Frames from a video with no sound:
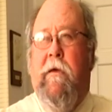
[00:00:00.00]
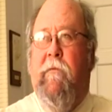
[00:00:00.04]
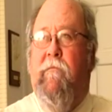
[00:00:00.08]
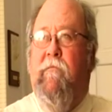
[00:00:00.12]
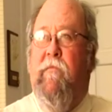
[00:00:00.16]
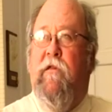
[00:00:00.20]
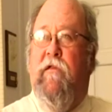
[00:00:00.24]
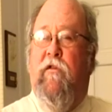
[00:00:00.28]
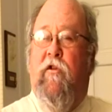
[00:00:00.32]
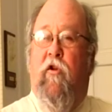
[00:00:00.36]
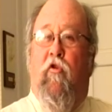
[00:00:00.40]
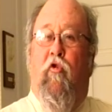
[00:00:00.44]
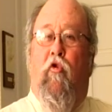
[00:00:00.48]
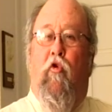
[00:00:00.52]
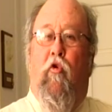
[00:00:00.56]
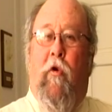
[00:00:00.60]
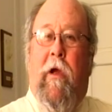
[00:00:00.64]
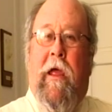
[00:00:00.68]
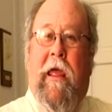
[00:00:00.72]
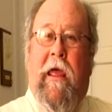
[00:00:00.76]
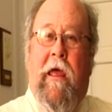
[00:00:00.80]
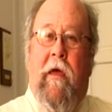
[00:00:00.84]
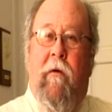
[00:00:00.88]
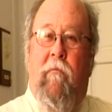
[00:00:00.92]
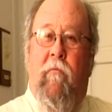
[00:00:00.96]
Mr.
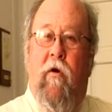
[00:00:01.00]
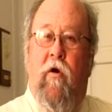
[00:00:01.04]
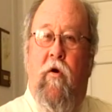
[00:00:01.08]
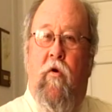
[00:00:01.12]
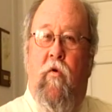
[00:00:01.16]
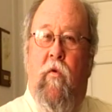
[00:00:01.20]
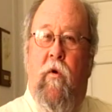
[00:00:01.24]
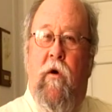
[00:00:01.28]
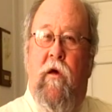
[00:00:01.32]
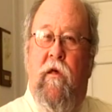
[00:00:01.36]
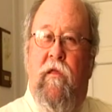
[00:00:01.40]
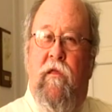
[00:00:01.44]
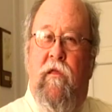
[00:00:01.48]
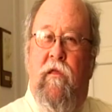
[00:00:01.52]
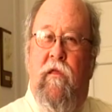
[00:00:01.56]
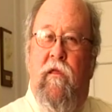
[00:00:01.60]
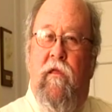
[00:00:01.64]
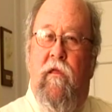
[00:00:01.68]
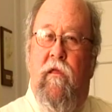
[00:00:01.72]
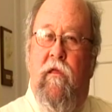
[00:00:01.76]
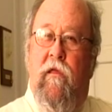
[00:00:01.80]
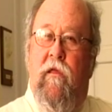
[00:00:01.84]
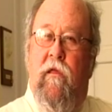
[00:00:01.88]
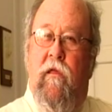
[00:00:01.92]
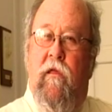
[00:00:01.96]
Graham, who
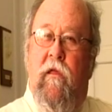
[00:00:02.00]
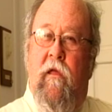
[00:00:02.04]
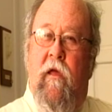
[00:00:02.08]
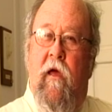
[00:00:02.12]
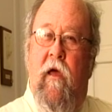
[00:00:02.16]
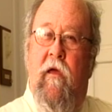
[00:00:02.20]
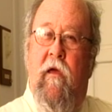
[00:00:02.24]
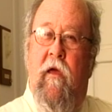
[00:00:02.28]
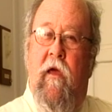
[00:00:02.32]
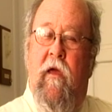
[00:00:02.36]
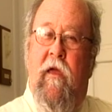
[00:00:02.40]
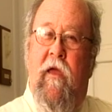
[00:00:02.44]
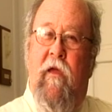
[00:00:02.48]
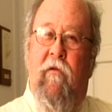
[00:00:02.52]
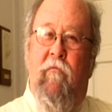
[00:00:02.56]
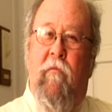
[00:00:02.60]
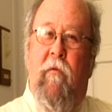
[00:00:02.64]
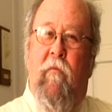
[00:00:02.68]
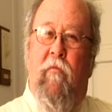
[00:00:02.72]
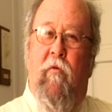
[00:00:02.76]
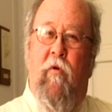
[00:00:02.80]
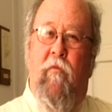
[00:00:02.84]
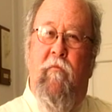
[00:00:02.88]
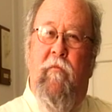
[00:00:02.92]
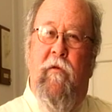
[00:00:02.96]
was, I can't
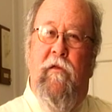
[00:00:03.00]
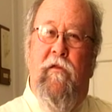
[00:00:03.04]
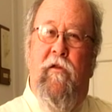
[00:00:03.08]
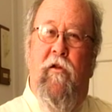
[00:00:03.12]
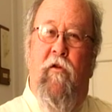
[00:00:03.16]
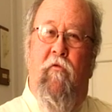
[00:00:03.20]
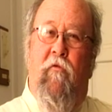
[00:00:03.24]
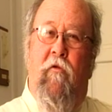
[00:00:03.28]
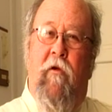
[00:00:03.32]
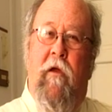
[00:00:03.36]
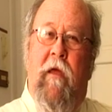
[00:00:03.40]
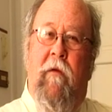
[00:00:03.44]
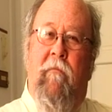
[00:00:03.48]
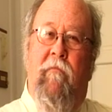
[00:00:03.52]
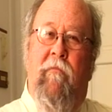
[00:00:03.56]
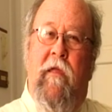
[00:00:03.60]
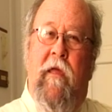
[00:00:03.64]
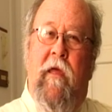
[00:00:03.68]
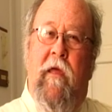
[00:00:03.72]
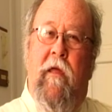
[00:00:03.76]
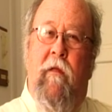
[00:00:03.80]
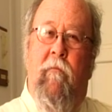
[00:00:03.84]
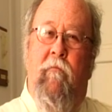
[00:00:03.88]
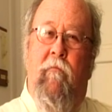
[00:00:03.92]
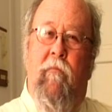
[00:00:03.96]
remember what Mr. Graham
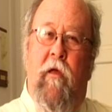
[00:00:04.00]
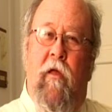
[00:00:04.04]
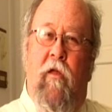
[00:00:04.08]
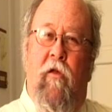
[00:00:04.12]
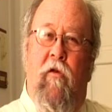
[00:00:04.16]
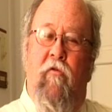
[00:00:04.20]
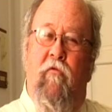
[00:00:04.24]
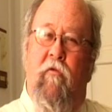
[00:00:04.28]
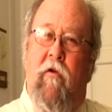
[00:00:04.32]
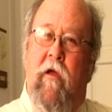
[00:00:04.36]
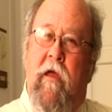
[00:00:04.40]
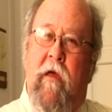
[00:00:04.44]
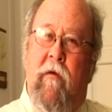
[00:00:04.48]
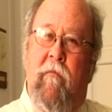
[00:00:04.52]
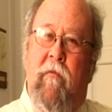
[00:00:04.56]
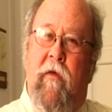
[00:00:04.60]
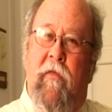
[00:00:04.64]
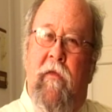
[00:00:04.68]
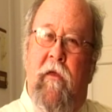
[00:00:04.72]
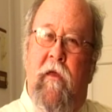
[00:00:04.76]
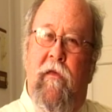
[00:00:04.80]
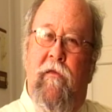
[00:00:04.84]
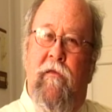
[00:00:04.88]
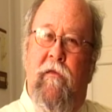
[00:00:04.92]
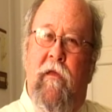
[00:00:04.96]
did. Bill Graham, I
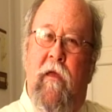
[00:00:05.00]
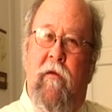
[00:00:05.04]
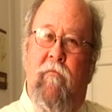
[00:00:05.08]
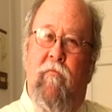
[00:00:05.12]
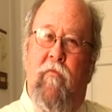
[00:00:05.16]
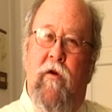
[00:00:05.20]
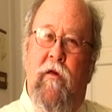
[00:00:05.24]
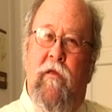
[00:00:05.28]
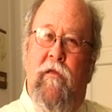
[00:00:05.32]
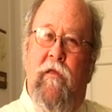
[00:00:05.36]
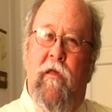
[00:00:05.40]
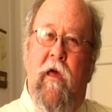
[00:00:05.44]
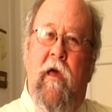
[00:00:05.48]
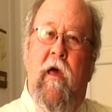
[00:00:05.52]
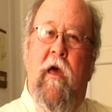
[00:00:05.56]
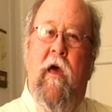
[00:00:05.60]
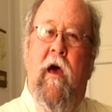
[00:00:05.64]
think his name was.